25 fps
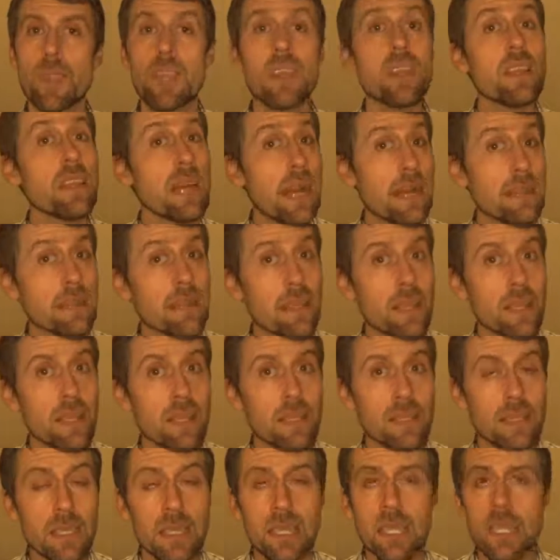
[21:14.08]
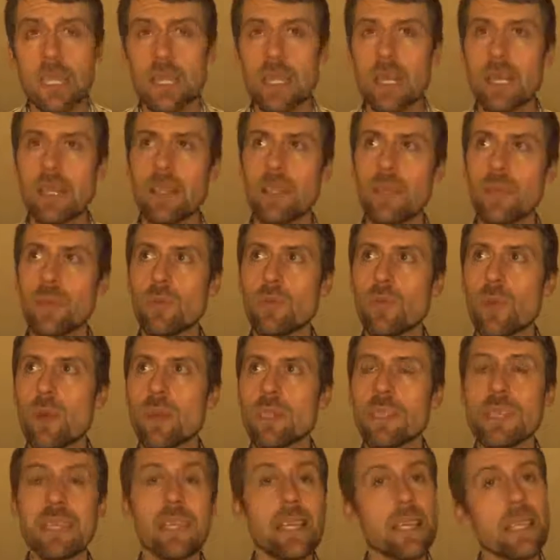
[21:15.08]
in Adelaide and you
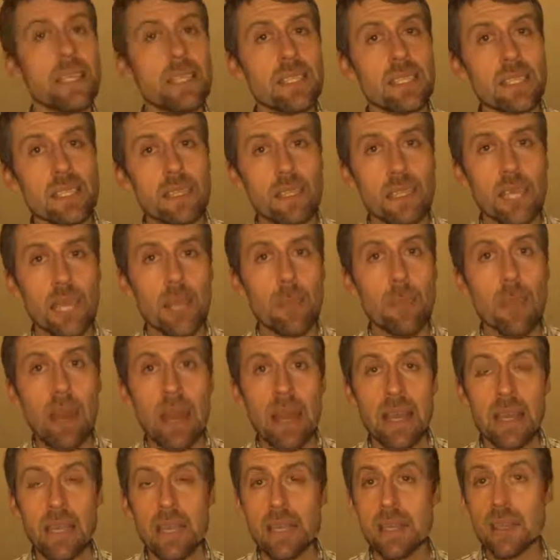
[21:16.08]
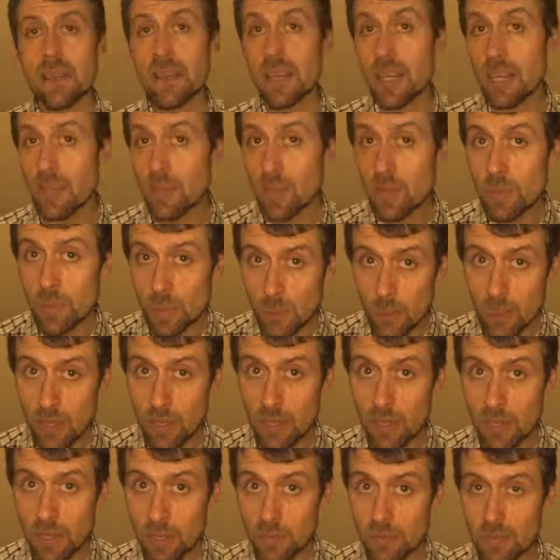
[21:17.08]
want to list my radio
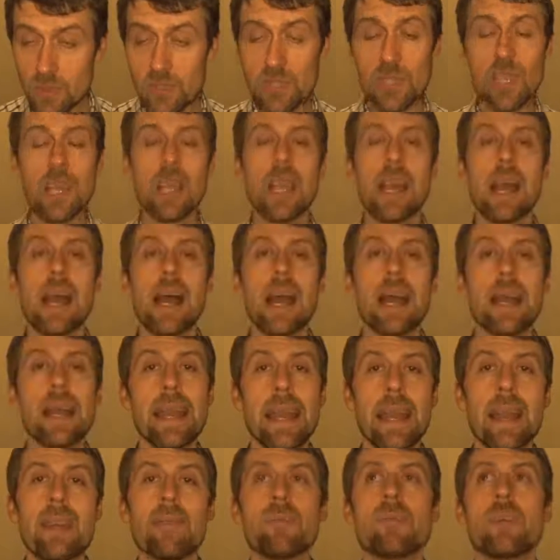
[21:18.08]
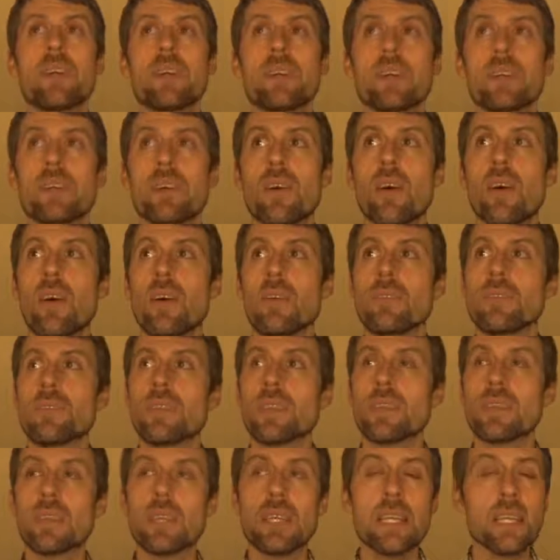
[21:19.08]
programs, I am on
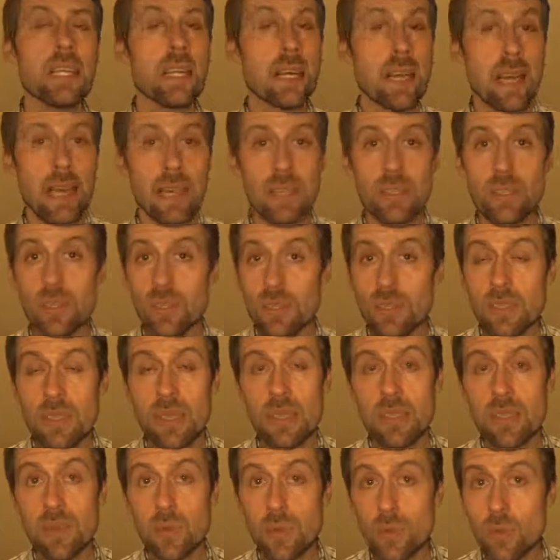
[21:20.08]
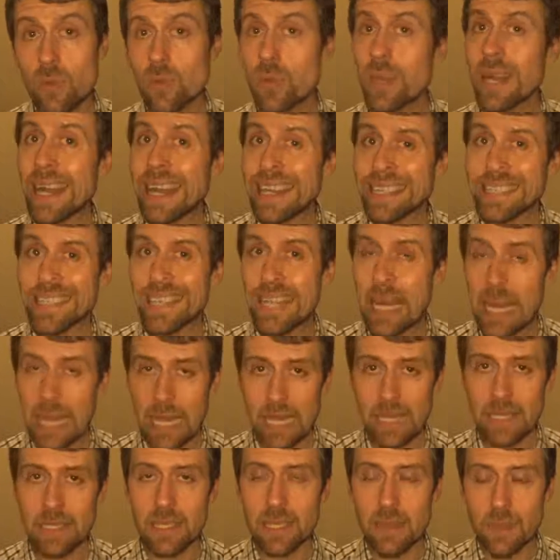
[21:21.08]
Radio Italia 1
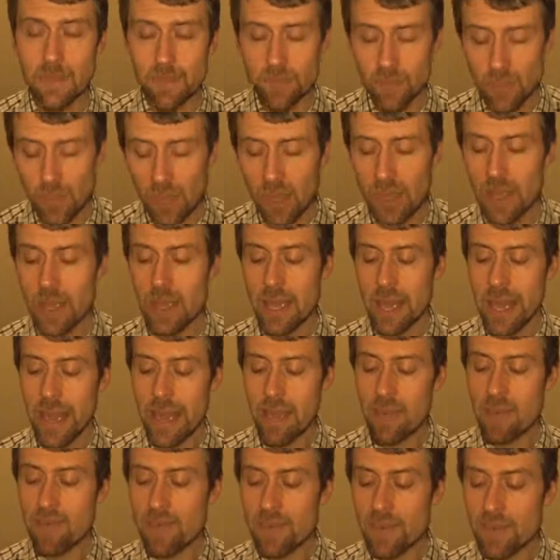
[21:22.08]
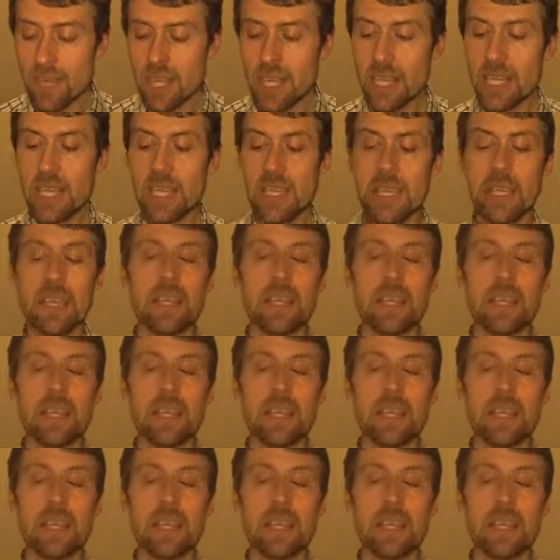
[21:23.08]
Adelaide every